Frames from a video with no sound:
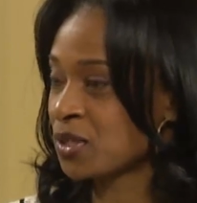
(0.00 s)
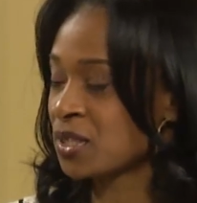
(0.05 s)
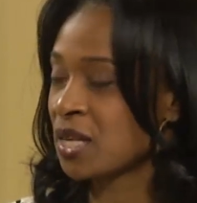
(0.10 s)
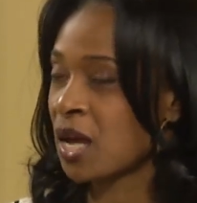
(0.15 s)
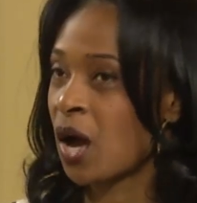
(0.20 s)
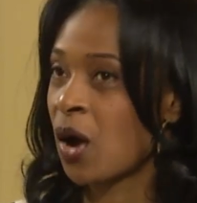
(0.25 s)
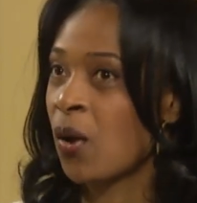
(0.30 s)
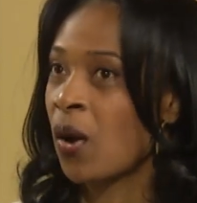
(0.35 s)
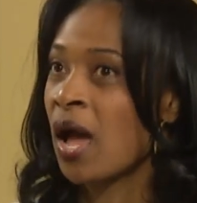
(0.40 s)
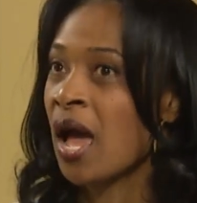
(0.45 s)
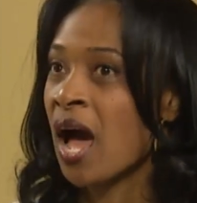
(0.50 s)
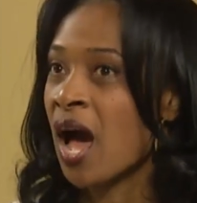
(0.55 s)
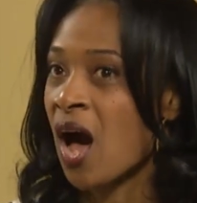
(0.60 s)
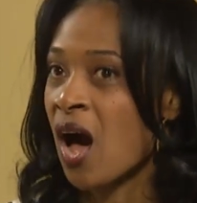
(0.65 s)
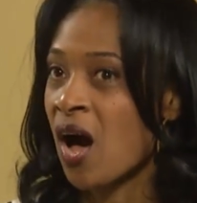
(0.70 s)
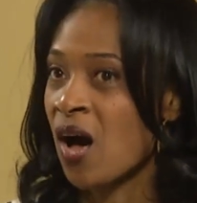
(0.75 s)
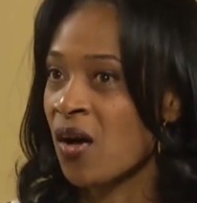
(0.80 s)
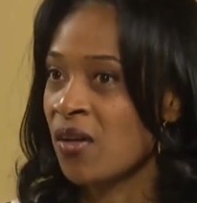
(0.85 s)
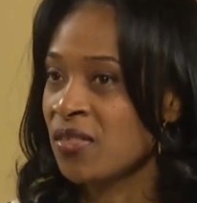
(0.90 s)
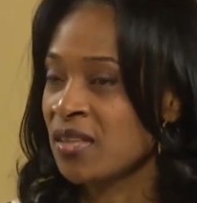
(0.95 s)
So
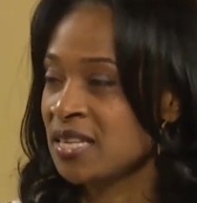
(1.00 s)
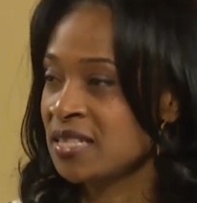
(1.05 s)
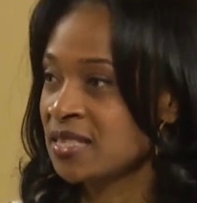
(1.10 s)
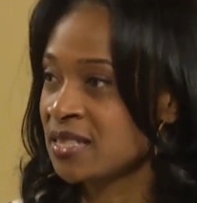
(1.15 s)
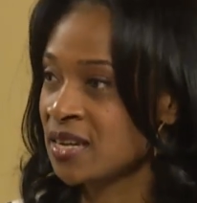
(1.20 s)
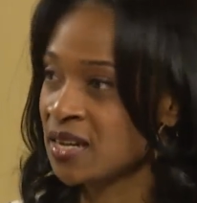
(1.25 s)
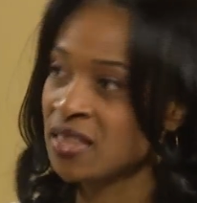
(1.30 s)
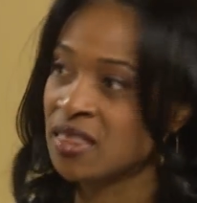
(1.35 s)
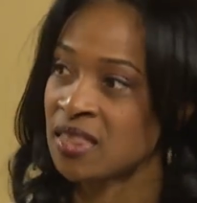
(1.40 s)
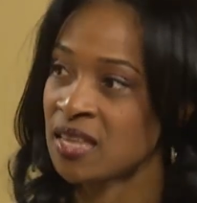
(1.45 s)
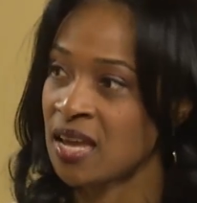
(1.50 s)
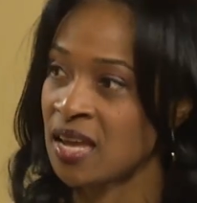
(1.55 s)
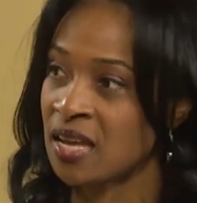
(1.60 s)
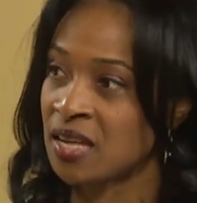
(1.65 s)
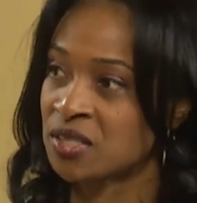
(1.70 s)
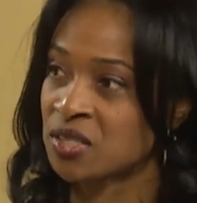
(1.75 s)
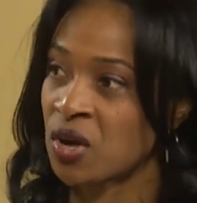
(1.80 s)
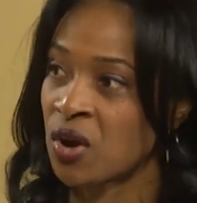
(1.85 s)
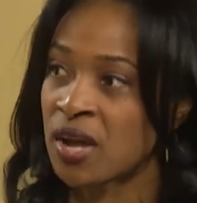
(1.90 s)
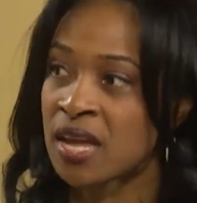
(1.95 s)
all these good
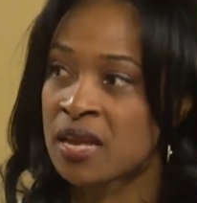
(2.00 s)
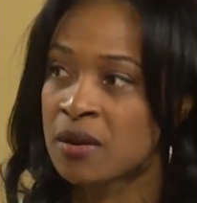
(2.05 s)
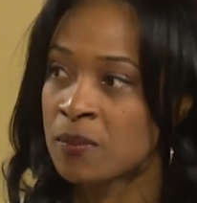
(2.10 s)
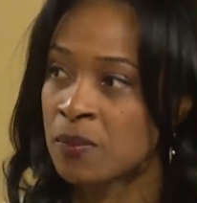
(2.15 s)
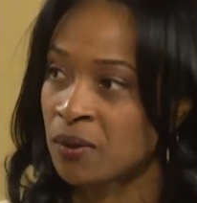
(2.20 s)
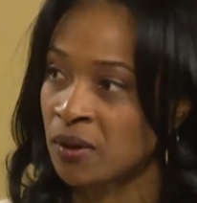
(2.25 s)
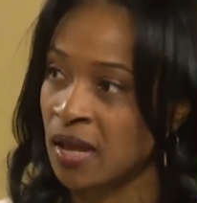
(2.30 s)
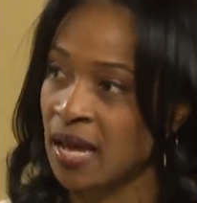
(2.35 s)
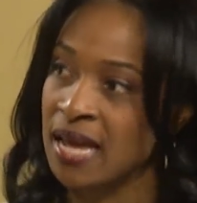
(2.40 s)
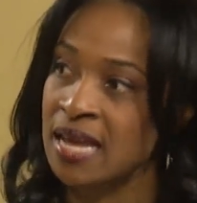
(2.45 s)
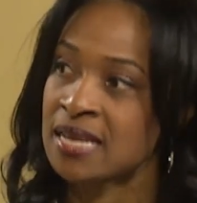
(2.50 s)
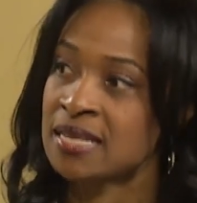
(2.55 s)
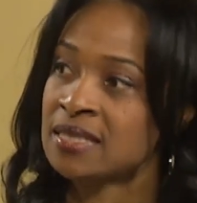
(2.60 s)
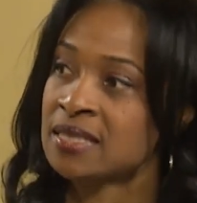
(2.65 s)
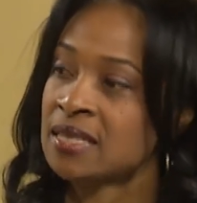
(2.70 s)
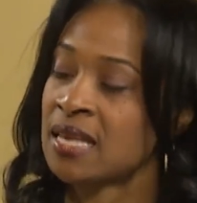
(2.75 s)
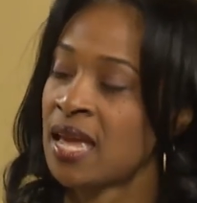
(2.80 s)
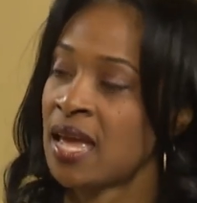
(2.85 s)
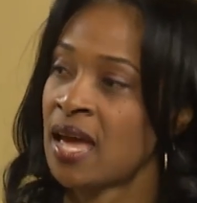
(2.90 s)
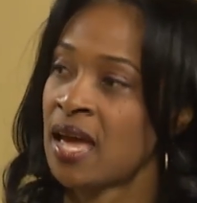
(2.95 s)
things are in
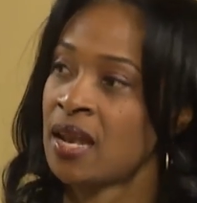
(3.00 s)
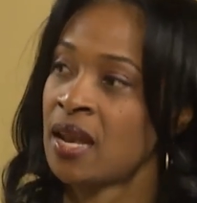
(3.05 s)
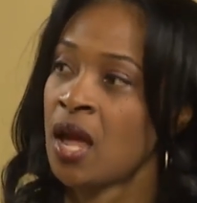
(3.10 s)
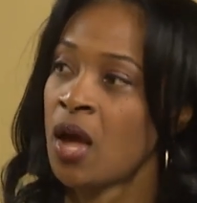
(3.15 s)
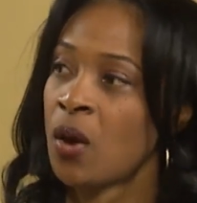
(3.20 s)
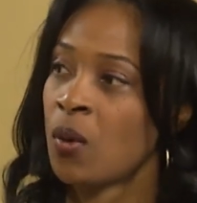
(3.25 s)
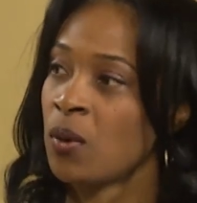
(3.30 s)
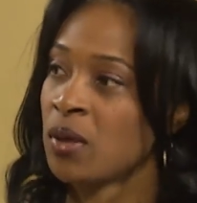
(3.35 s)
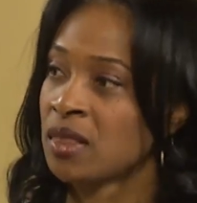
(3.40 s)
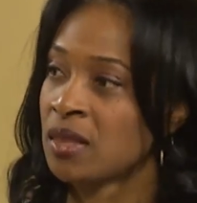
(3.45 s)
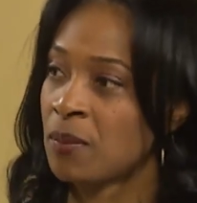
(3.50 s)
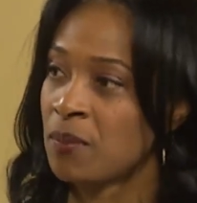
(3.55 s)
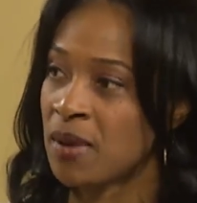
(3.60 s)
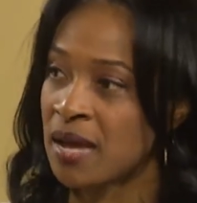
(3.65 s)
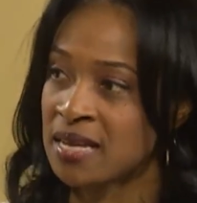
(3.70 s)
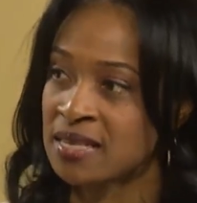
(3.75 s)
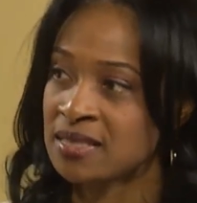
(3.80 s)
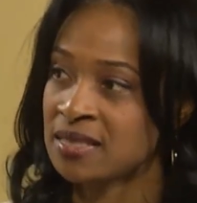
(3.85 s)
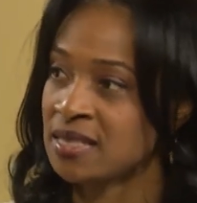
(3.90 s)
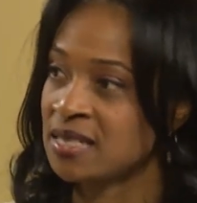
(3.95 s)
place and with the
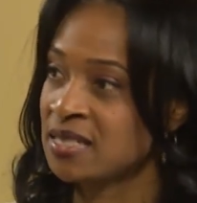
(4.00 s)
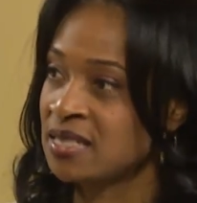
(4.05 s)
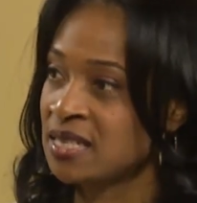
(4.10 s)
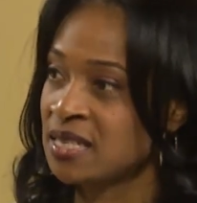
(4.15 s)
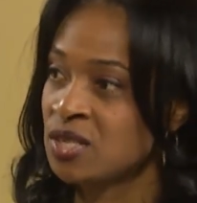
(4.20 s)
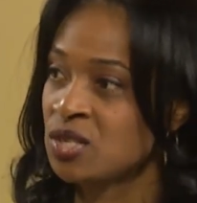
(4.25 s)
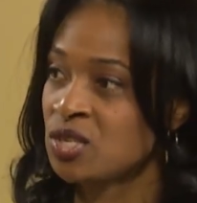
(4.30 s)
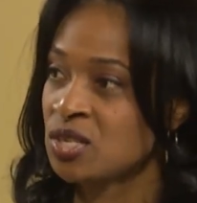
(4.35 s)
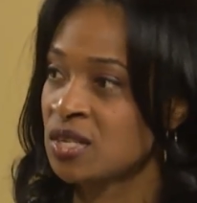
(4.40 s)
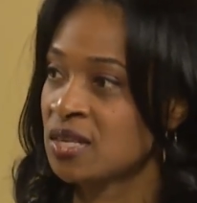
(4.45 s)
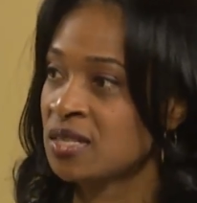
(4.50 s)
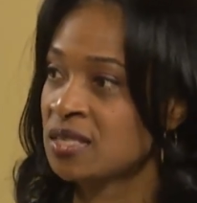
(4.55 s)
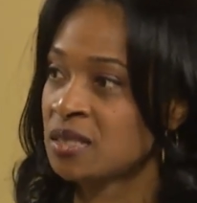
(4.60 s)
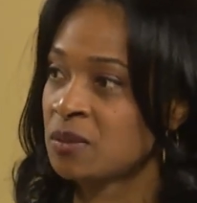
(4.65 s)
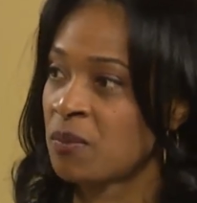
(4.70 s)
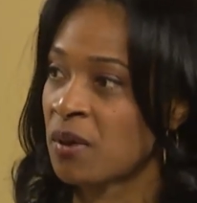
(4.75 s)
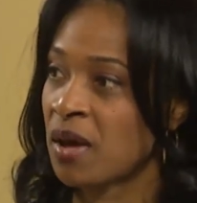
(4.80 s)
best intentions,